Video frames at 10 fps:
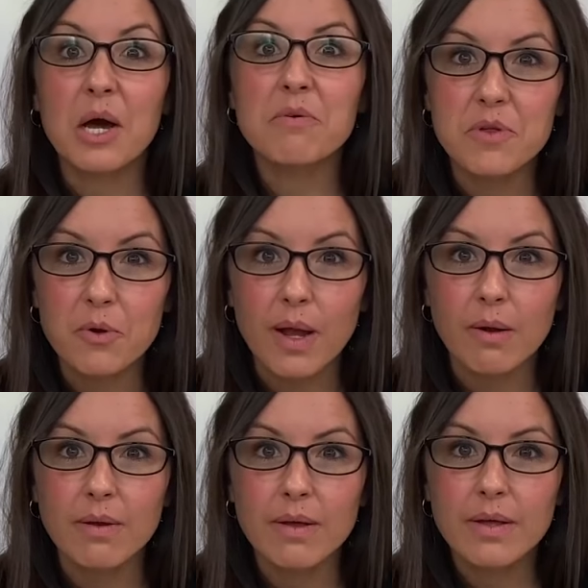of the
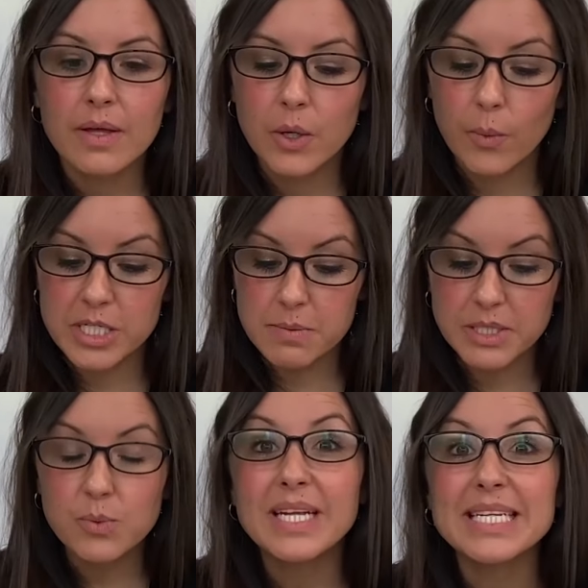ground, which
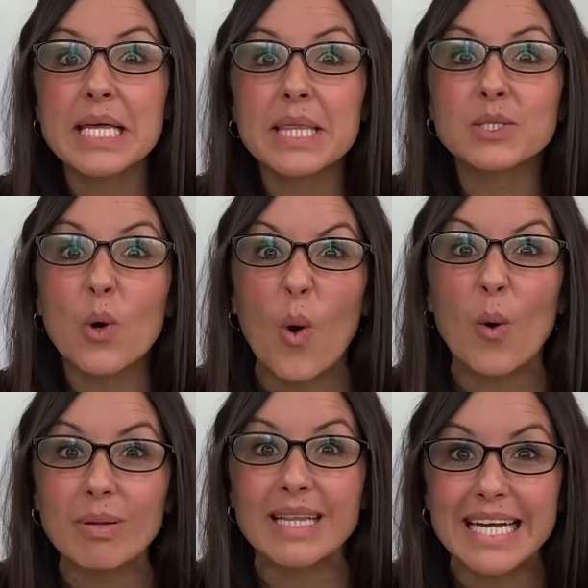means we take this
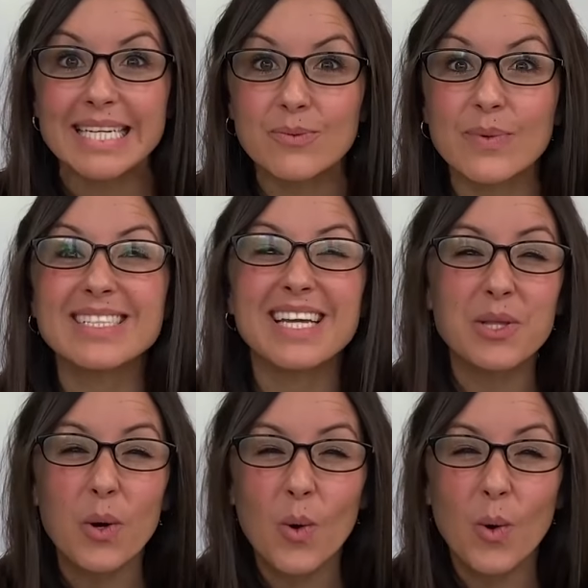whole plant, we take
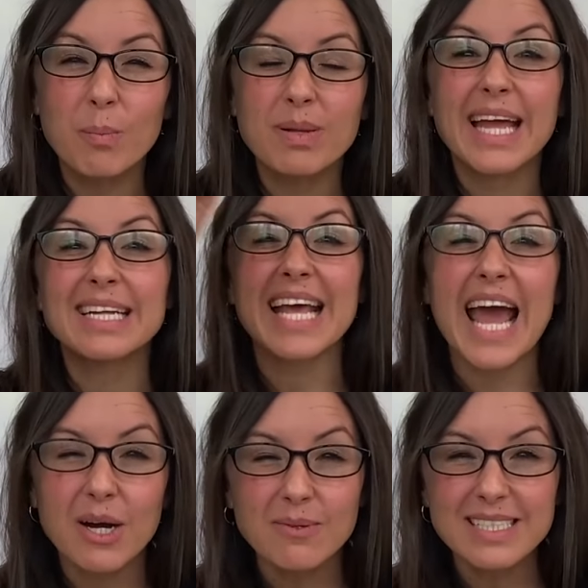the whole plant
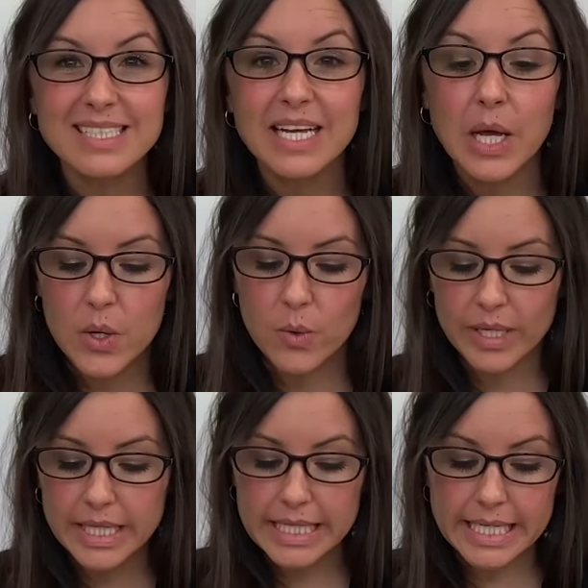out,
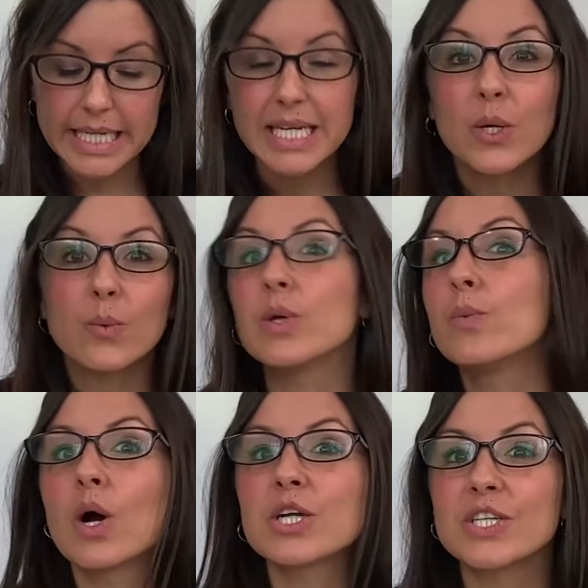we clean it, we
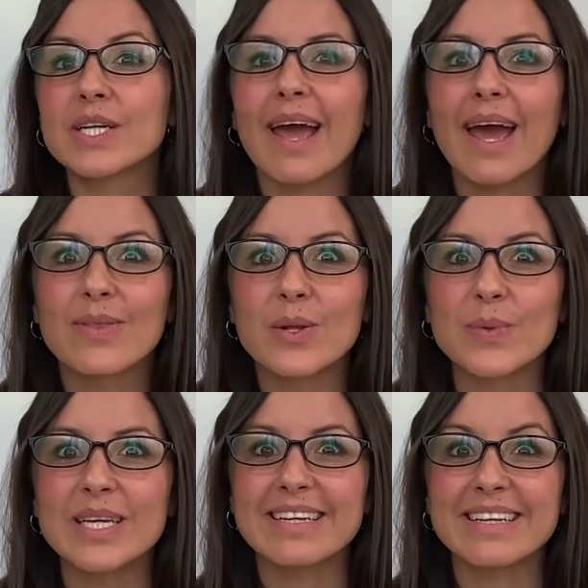wash it, and then
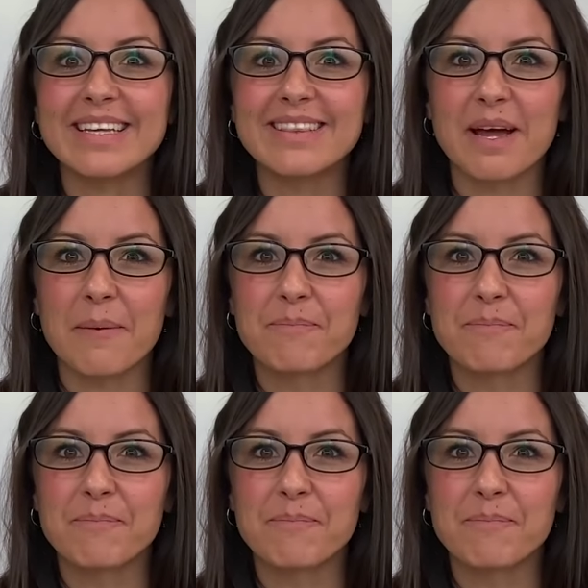we can eat them.